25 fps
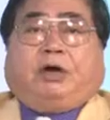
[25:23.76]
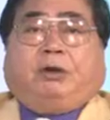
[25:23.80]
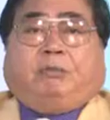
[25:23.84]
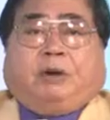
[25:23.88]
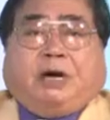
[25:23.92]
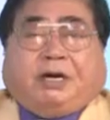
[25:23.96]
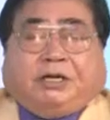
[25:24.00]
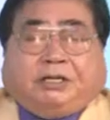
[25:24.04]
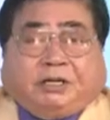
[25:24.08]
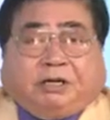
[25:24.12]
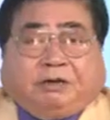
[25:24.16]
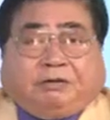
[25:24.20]

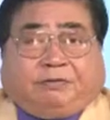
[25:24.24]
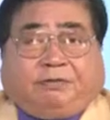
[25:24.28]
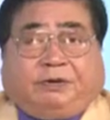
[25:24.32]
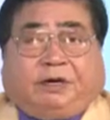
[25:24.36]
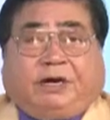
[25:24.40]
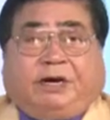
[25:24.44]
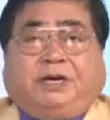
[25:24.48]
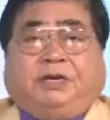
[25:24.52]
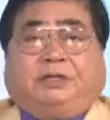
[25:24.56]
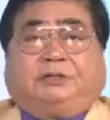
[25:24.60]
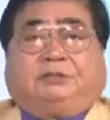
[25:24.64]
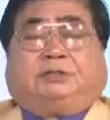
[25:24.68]
my dear
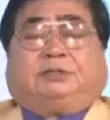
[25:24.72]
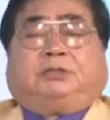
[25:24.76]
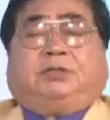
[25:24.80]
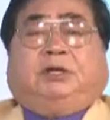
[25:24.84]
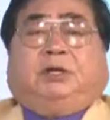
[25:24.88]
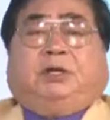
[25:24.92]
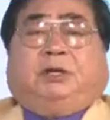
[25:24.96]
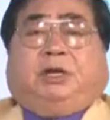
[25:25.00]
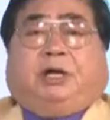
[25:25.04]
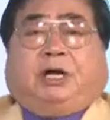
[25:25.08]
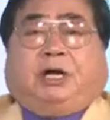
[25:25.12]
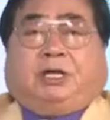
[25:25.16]
friends,
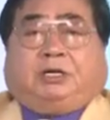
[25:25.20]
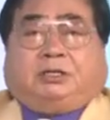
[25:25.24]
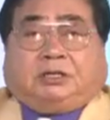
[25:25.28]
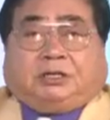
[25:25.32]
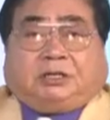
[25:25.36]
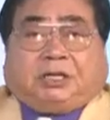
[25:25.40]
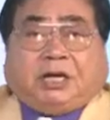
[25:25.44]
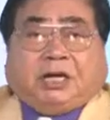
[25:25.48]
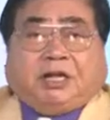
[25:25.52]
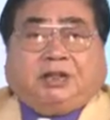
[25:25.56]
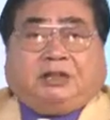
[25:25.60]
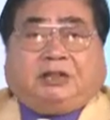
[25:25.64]

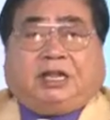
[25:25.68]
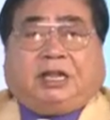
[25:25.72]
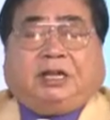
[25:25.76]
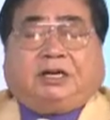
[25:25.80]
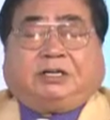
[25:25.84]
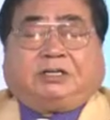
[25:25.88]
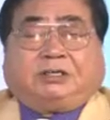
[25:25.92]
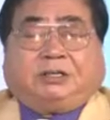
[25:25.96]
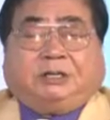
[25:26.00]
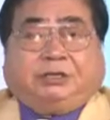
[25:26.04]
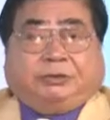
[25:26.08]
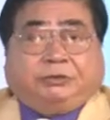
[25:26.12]
today,
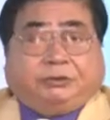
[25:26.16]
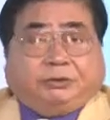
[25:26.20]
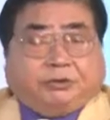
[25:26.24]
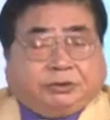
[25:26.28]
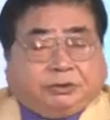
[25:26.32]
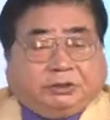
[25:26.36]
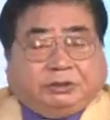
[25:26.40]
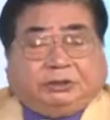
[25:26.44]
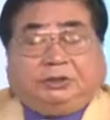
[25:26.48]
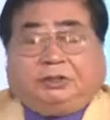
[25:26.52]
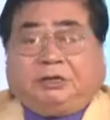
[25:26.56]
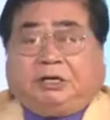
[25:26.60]
thanks to
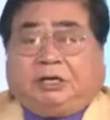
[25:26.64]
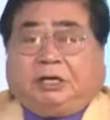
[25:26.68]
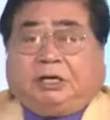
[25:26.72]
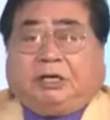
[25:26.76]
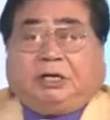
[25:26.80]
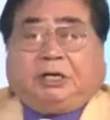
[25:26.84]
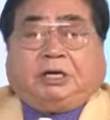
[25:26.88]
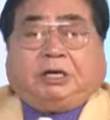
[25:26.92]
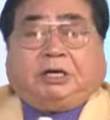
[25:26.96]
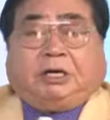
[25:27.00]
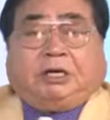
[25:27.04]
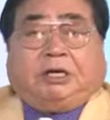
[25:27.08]

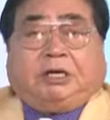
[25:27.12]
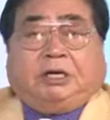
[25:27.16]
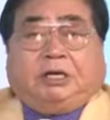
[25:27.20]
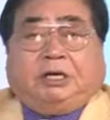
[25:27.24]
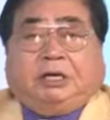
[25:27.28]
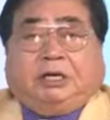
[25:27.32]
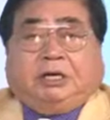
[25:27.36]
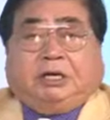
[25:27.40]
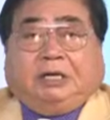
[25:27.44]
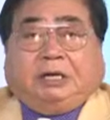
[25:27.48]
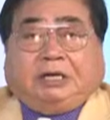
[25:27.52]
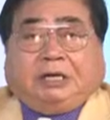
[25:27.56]
the
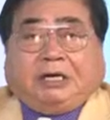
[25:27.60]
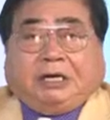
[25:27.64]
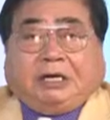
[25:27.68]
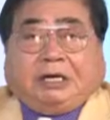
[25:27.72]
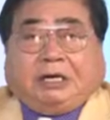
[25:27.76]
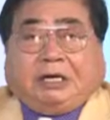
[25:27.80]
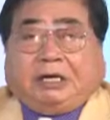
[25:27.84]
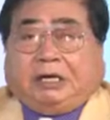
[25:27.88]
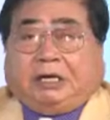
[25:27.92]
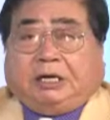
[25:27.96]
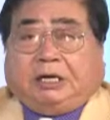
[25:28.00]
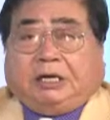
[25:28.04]

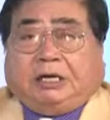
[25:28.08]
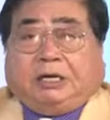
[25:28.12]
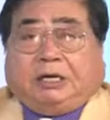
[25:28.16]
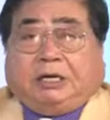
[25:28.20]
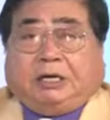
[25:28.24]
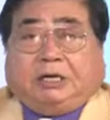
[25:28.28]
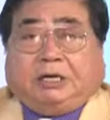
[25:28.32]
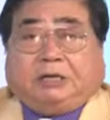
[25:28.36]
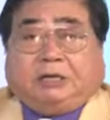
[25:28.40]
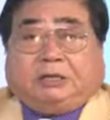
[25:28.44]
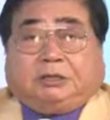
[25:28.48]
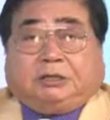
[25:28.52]

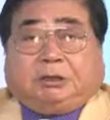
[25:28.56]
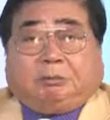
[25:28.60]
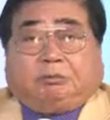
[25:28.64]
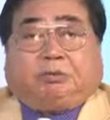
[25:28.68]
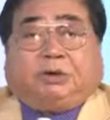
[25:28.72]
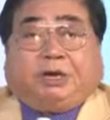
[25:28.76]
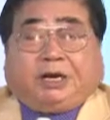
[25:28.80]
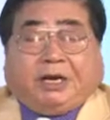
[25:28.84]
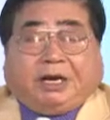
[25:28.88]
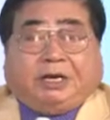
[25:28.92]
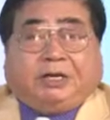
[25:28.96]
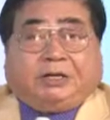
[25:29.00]

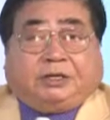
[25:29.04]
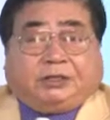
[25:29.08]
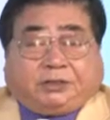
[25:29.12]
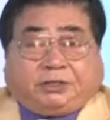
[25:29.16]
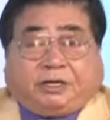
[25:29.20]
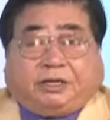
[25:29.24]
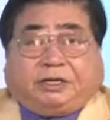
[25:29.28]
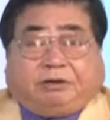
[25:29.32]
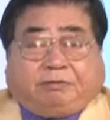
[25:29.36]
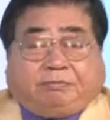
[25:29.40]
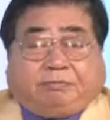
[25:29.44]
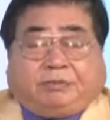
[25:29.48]

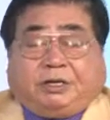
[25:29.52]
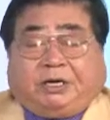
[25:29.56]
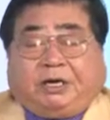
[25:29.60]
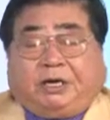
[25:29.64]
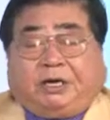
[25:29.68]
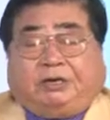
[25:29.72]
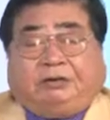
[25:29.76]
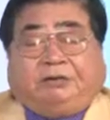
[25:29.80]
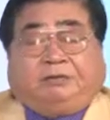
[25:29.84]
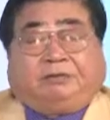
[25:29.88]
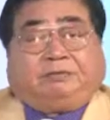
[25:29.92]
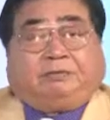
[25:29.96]
set of
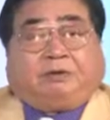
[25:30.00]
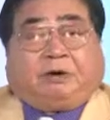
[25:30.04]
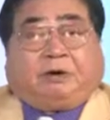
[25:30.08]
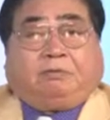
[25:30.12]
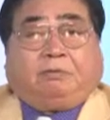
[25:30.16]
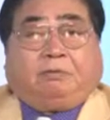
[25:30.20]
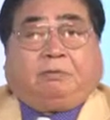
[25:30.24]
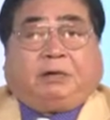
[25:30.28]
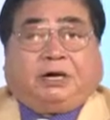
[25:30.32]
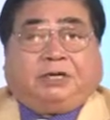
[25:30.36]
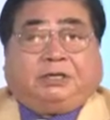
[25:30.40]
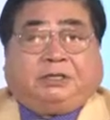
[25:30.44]
brain
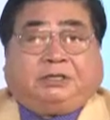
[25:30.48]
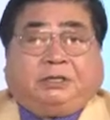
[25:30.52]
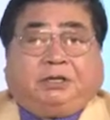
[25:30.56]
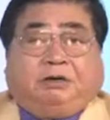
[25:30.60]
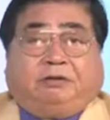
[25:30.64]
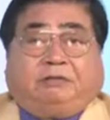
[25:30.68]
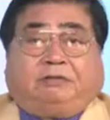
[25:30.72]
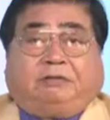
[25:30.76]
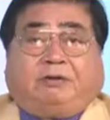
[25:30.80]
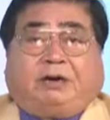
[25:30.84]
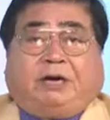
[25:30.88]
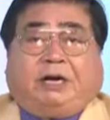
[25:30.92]
from my
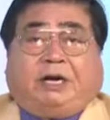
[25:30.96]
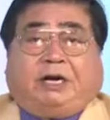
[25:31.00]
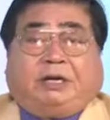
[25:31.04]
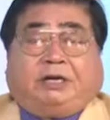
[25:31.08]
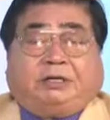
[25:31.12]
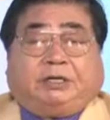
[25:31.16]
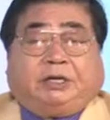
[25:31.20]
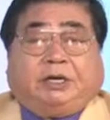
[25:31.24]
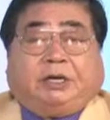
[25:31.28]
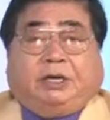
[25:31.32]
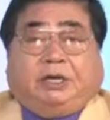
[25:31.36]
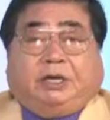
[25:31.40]
dear
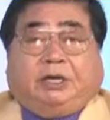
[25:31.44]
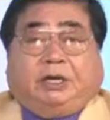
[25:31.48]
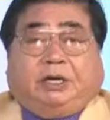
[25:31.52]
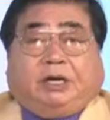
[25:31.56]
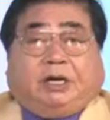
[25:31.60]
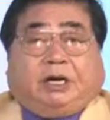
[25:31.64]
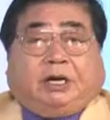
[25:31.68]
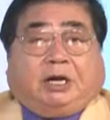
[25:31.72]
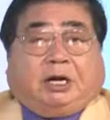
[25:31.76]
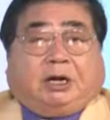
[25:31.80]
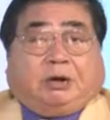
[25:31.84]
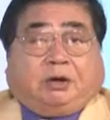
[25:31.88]
friend,
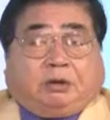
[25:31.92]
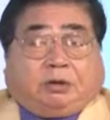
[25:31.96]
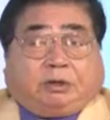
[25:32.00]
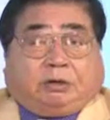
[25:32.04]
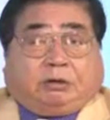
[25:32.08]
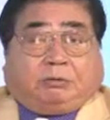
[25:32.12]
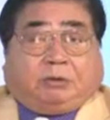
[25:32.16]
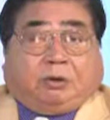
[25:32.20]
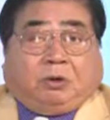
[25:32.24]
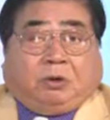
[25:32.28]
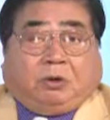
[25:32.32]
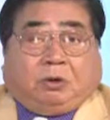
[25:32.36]

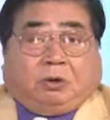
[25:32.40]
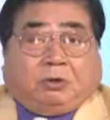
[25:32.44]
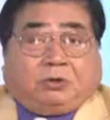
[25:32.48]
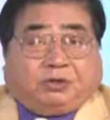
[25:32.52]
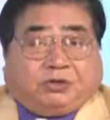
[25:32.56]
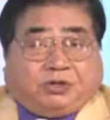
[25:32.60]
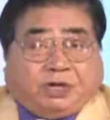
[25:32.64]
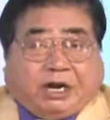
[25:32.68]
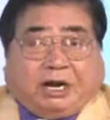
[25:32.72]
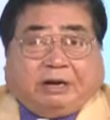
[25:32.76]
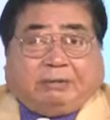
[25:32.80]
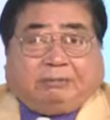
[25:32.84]
Honorable
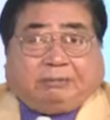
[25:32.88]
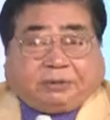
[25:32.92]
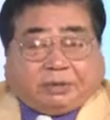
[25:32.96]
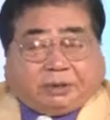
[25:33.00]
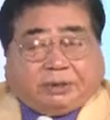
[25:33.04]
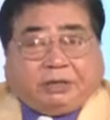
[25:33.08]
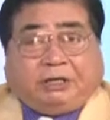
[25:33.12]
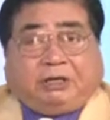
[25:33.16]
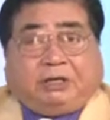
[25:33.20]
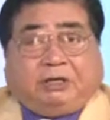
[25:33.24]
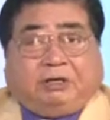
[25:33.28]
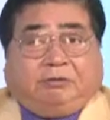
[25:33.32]
James
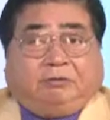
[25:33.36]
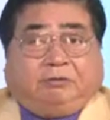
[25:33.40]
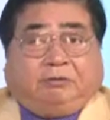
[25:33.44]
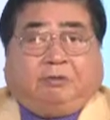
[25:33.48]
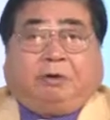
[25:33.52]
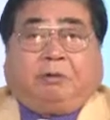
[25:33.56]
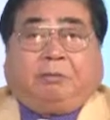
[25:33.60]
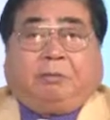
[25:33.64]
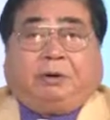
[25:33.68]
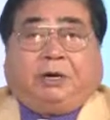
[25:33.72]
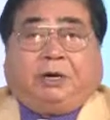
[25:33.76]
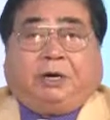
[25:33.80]
Lee,
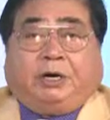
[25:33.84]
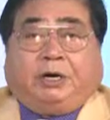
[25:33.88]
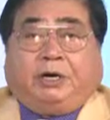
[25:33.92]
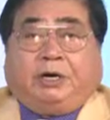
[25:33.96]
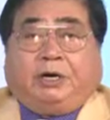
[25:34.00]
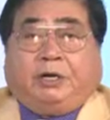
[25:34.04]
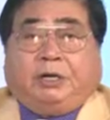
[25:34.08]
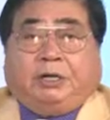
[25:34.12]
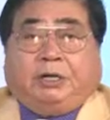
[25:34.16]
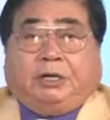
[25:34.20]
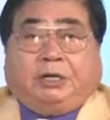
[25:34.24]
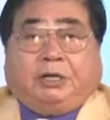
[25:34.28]
former
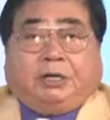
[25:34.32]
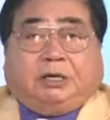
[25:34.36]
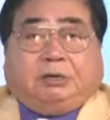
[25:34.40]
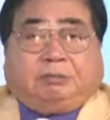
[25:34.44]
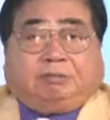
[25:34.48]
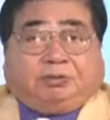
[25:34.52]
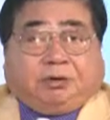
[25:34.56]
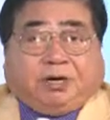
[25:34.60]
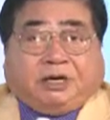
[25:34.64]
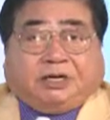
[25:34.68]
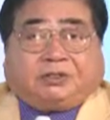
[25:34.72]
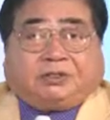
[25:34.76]

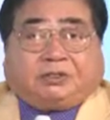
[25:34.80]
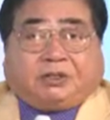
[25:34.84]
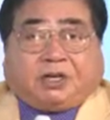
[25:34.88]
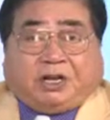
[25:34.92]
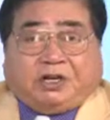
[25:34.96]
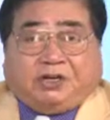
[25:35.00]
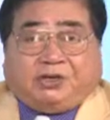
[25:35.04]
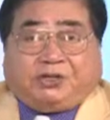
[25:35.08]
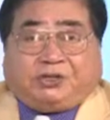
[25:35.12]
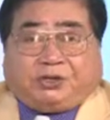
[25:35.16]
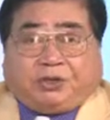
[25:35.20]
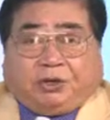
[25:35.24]

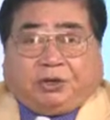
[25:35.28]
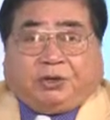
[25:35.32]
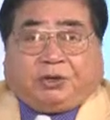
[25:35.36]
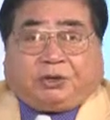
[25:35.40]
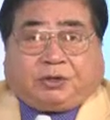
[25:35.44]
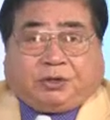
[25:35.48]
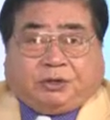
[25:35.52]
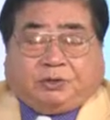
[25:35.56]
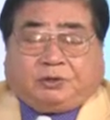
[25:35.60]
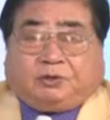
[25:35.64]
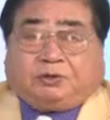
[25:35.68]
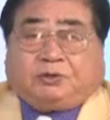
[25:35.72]
presidential
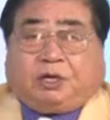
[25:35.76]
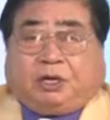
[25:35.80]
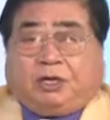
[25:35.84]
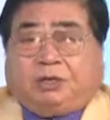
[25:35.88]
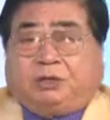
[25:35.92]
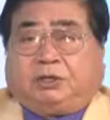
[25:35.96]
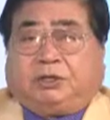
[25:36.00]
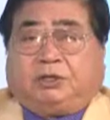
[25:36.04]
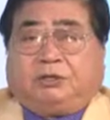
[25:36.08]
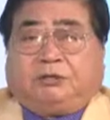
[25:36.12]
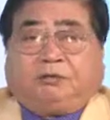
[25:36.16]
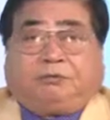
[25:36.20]

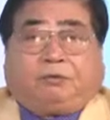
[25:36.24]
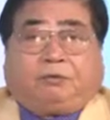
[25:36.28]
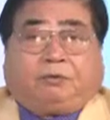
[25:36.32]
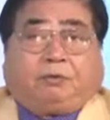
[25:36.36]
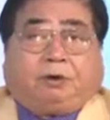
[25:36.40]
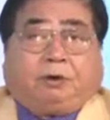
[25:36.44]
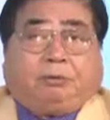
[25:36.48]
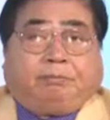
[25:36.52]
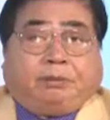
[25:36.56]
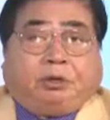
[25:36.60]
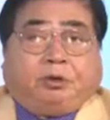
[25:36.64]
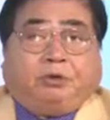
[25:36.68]
consultant
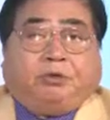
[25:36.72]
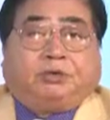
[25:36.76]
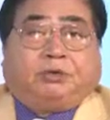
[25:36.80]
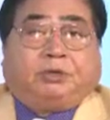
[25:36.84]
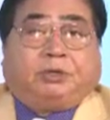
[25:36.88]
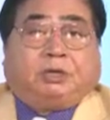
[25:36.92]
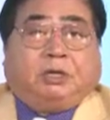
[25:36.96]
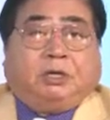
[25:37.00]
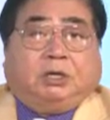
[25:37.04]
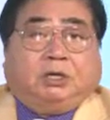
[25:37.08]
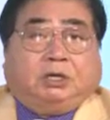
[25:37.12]
for both